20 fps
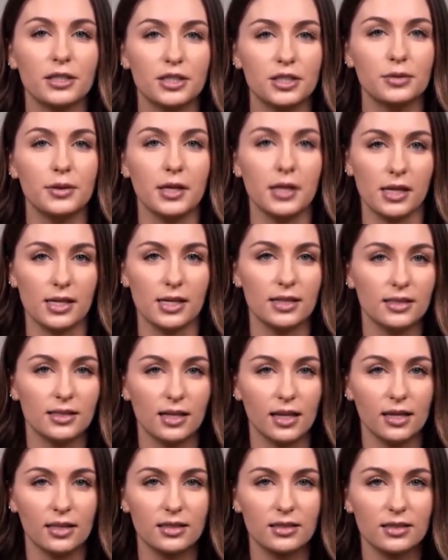doing these
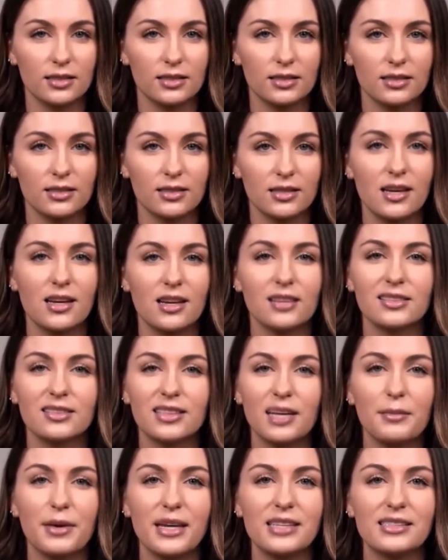things. Does
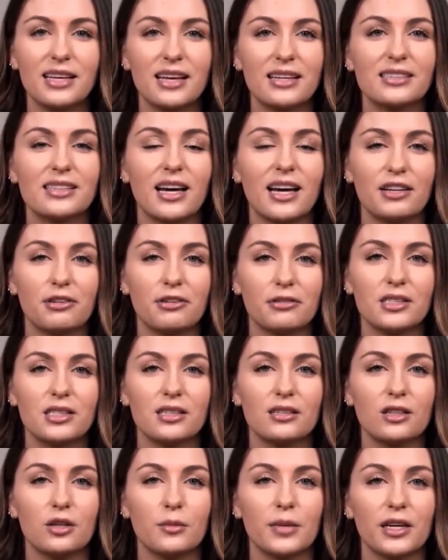that make sense? I know it's a
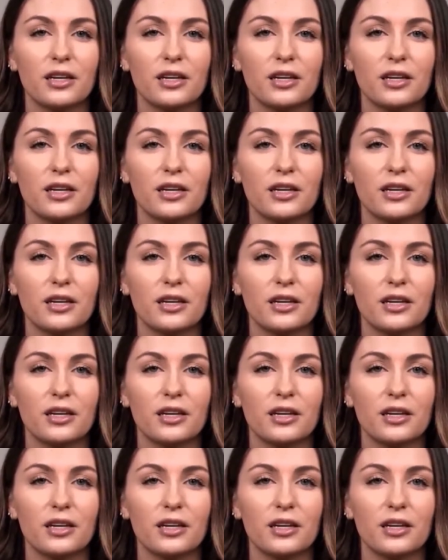little bit